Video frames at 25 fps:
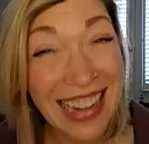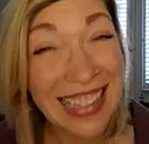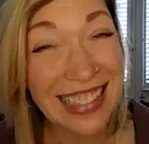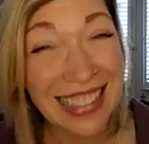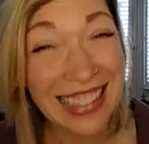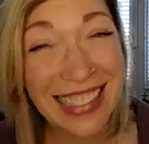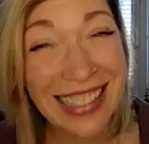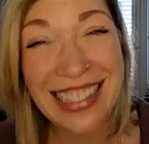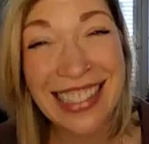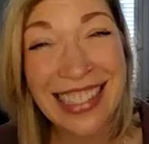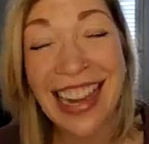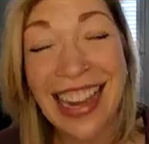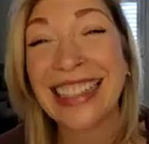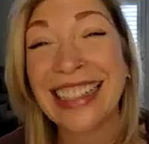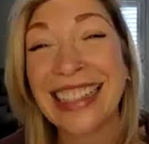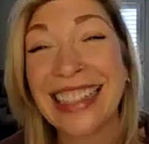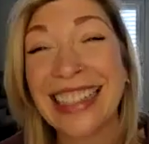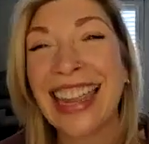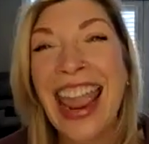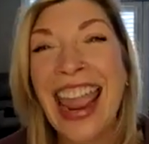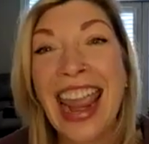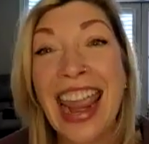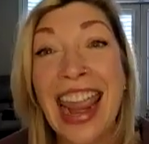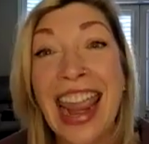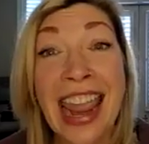Yes,
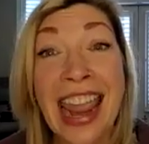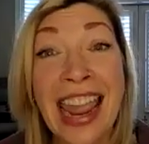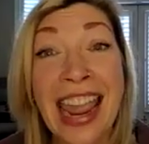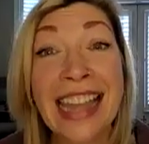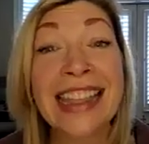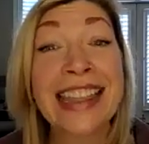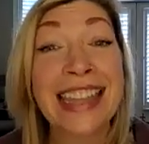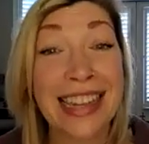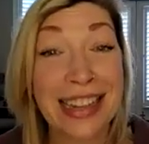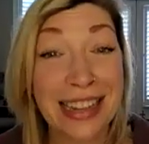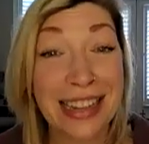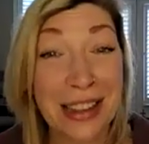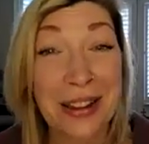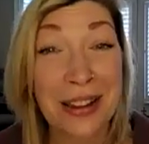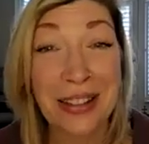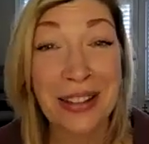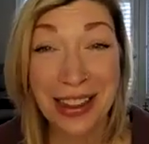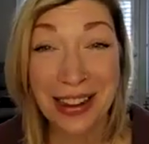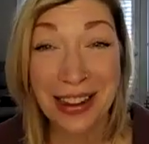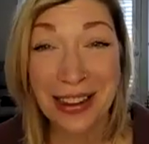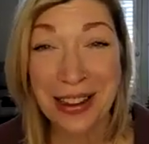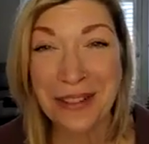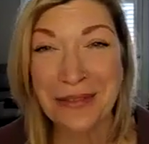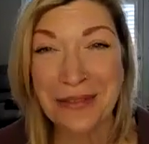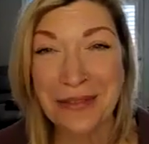exactly. And thank
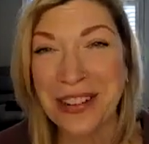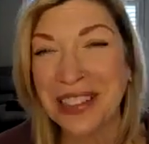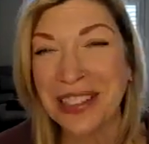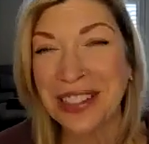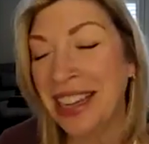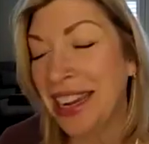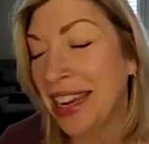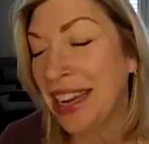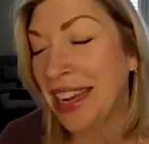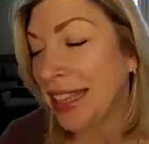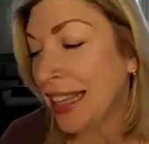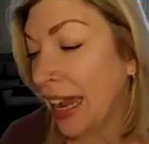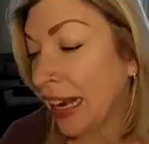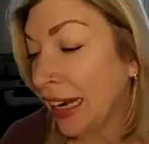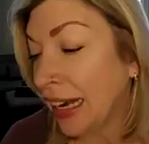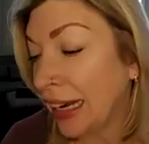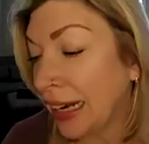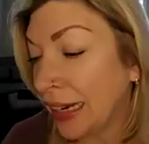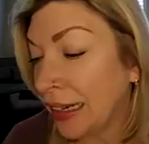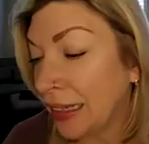you for saying that.